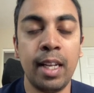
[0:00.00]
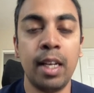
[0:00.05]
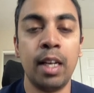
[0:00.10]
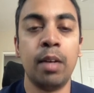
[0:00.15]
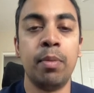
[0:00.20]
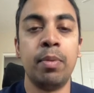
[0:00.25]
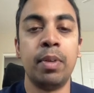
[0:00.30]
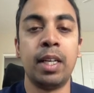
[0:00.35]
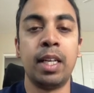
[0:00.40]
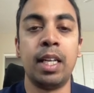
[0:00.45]

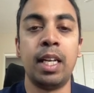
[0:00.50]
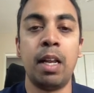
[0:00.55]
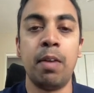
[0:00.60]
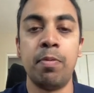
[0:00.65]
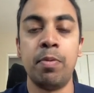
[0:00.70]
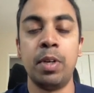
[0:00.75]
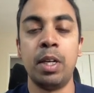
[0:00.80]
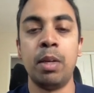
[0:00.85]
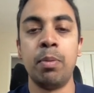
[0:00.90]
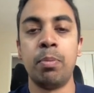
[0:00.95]
Again,
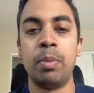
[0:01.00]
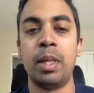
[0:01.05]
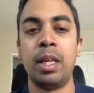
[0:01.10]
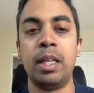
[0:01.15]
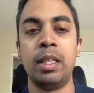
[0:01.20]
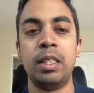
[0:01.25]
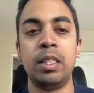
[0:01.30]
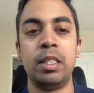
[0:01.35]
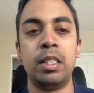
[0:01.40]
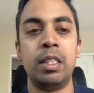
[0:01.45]
every
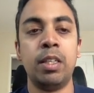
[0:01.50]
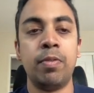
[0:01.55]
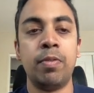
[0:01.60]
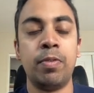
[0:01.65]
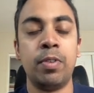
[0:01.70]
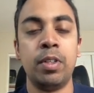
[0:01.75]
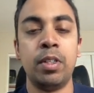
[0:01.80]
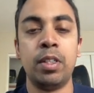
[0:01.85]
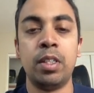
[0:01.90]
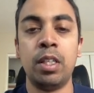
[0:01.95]
implant is
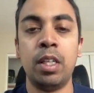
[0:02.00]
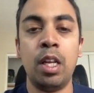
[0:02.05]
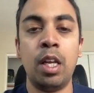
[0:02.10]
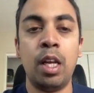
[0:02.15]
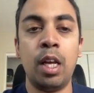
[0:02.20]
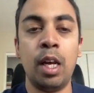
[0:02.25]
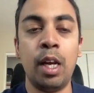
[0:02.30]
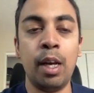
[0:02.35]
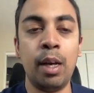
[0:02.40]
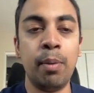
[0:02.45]
different,
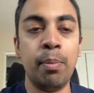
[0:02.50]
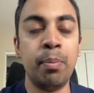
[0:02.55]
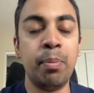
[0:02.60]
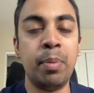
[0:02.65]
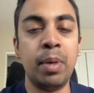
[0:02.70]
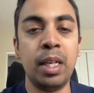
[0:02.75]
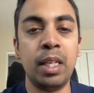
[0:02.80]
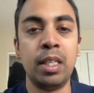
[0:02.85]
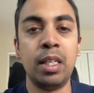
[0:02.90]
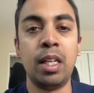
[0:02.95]

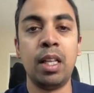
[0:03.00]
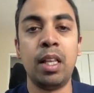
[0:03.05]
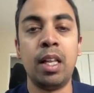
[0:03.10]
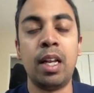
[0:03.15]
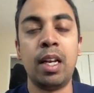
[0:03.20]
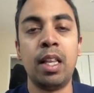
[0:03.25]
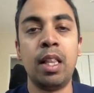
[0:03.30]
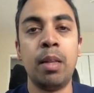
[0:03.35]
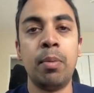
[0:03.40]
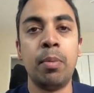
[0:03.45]
but a lot
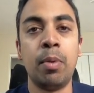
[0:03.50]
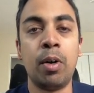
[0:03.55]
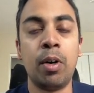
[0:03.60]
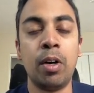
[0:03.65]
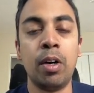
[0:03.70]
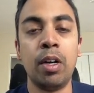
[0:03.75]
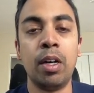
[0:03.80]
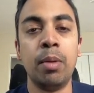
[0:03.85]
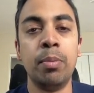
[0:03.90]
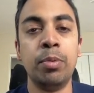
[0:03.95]
of them
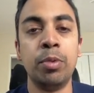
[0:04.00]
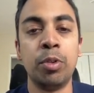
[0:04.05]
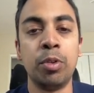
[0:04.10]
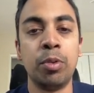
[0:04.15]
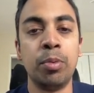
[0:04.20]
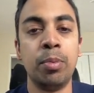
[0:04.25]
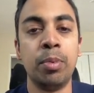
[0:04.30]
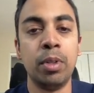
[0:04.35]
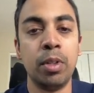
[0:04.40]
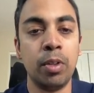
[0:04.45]
are
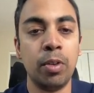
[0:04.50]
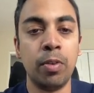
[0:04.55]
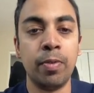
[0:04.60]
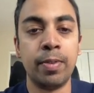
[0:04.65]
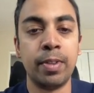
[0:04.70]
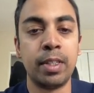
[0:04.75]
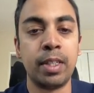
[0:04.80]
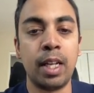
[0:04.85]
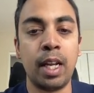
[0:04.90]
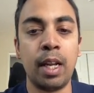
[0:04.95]
absorbable
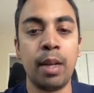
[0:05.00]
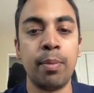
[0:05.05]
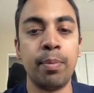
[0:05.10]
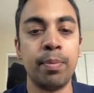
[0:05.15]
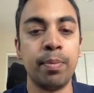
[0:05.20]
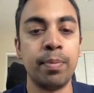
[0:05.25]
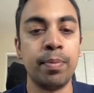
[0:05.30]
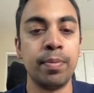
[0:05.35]
over time.